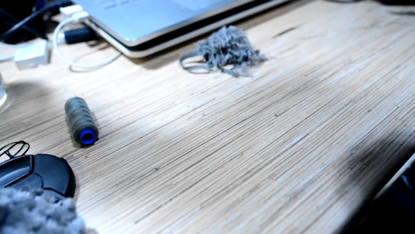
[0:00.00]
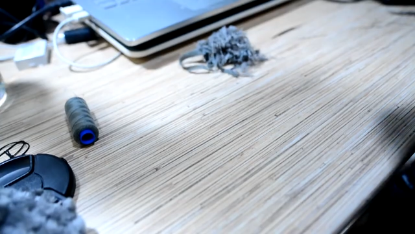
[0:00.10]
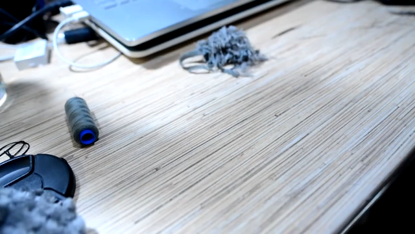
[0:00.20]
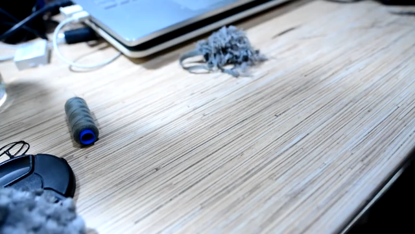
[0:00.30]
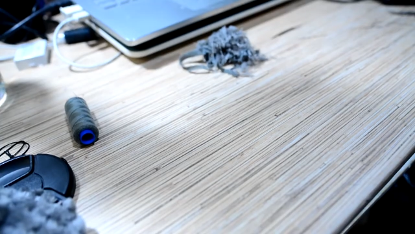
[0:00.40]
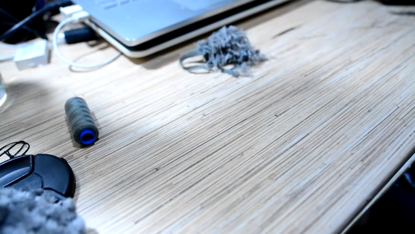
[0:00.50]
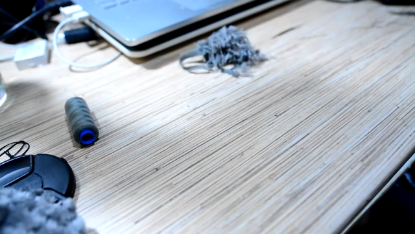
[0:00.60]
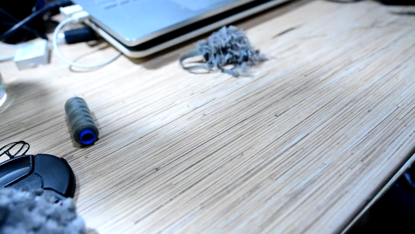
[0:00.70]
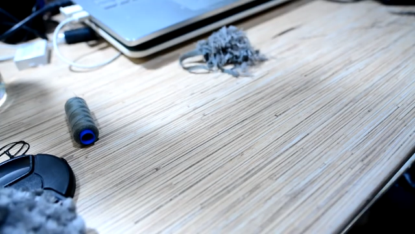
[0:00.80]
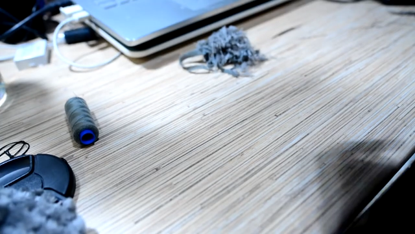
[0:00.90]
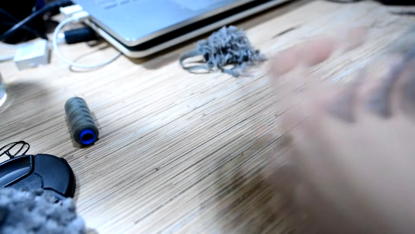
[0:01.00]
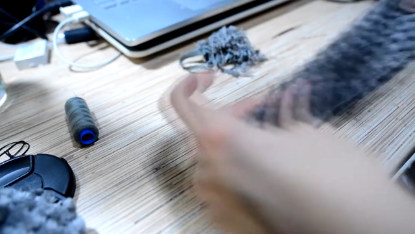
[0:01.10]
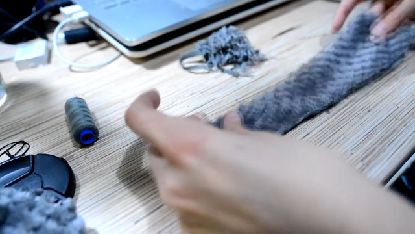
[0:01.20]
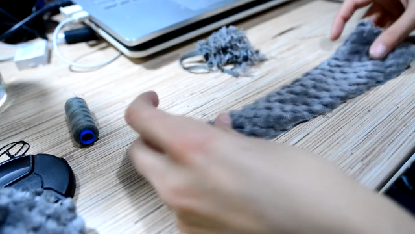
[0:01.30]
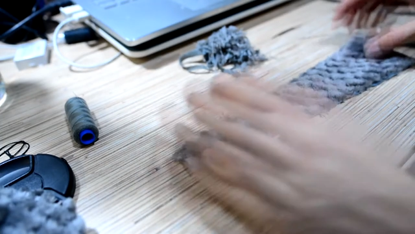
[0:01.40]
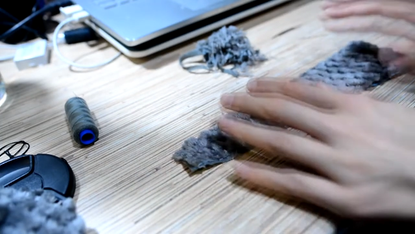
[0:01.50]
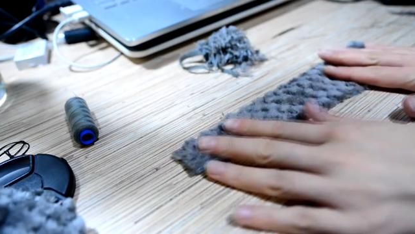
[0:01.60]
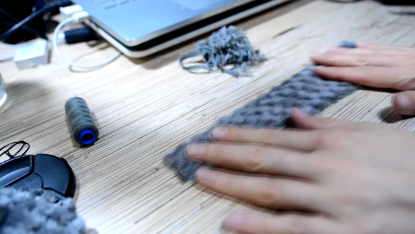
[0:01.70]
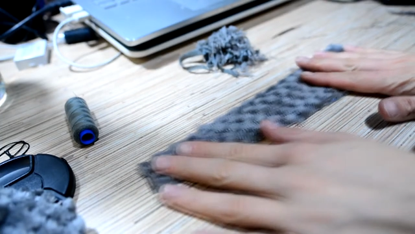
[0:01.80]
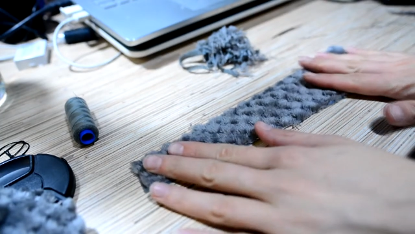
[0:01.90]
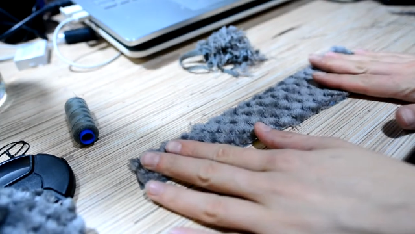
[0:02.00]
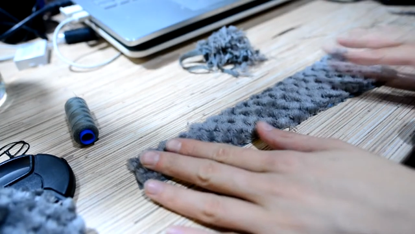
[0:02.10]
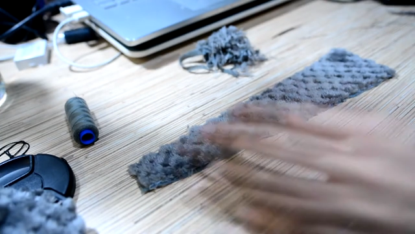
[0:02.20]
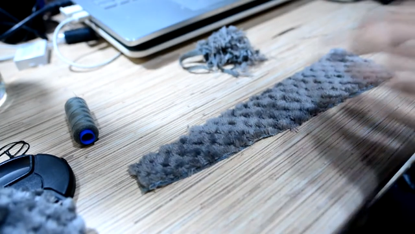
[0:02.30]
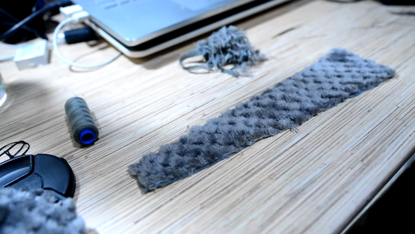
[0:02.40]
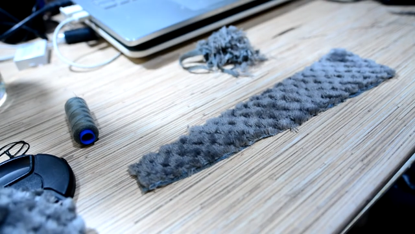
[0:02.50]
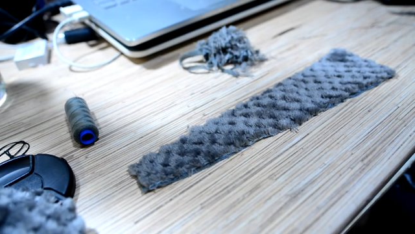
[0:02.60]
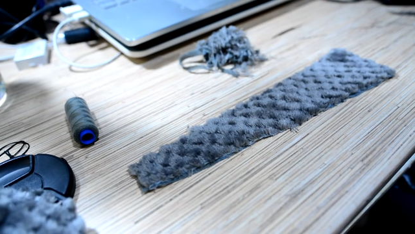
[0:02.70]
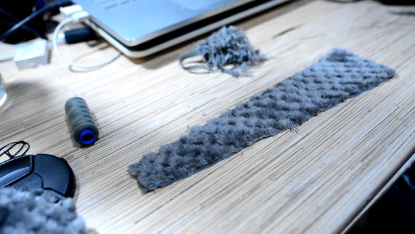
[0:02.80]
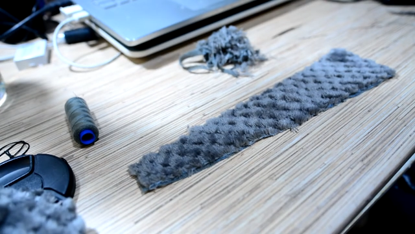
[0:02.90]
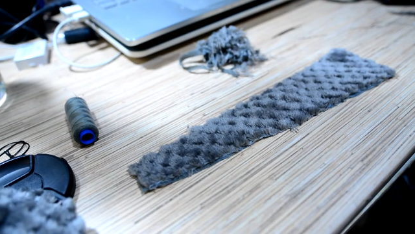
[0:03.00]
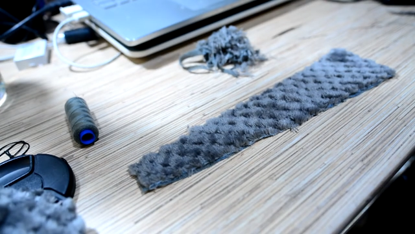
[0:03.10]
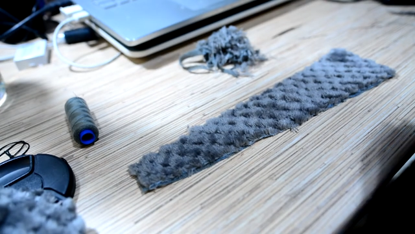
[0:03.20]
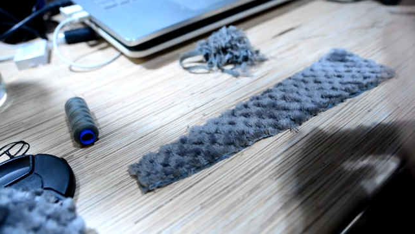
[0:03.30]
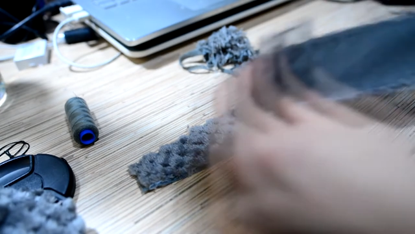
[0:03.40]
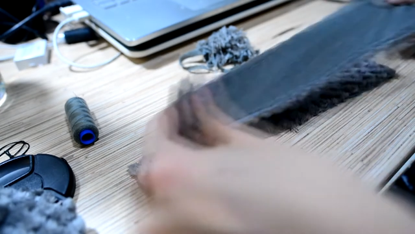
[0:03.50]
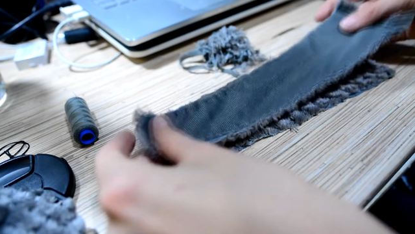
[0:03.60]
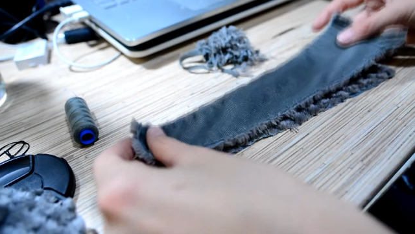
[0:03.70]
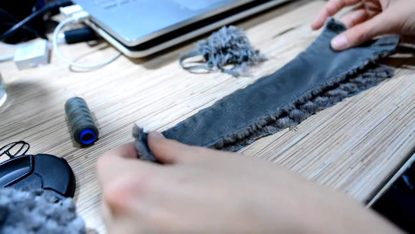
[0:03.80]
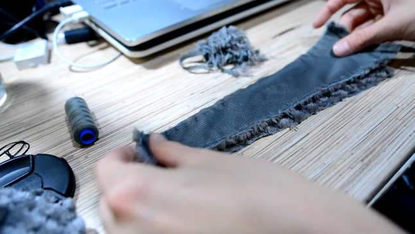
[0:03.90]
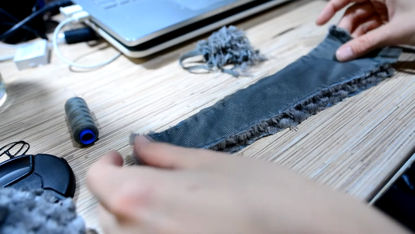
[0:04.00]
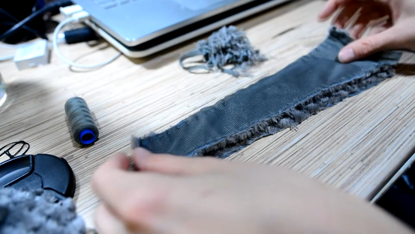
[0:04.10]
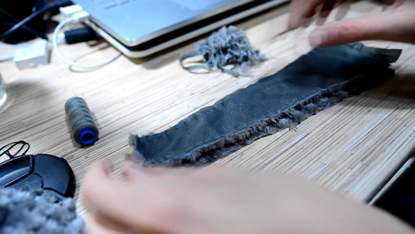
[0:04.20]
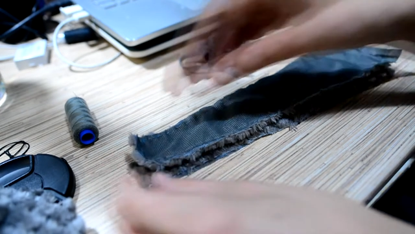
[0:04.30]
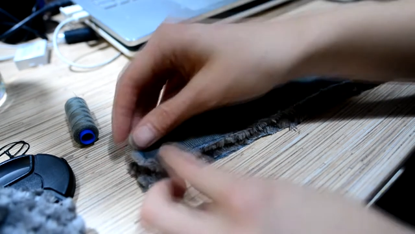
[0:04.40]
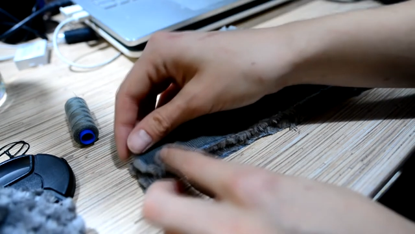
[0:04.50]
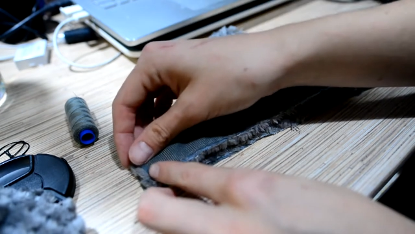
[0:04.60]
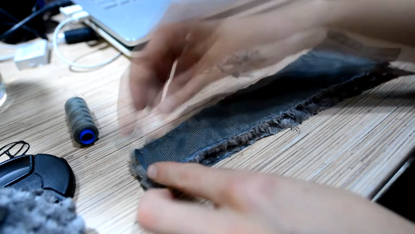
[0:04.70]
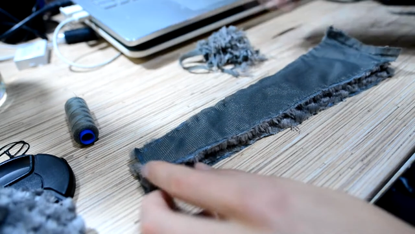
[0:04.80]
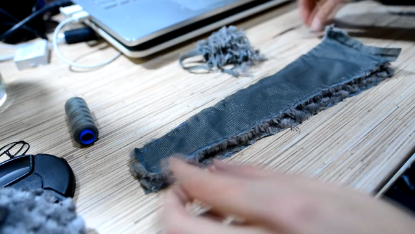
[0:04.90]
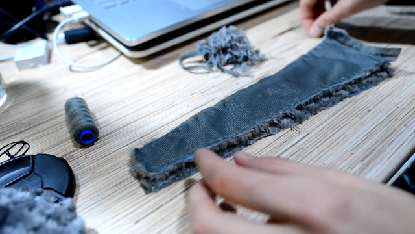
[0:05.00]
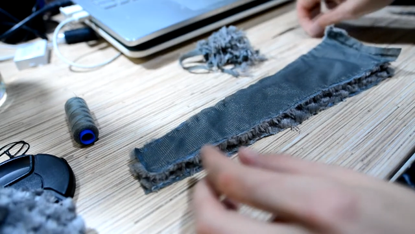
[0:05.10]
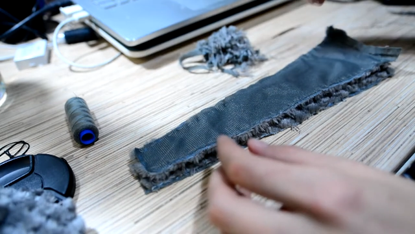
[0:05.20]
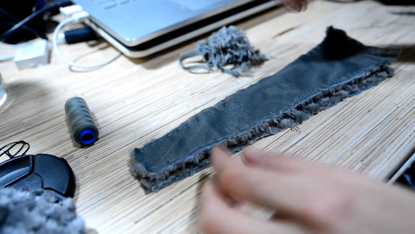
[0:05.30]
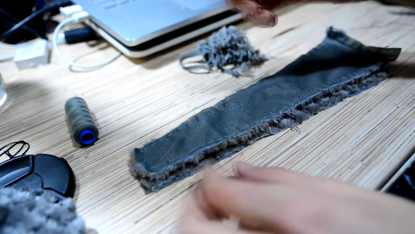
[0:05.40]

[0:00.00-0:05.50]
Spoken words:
Nobody's mouth can be seen.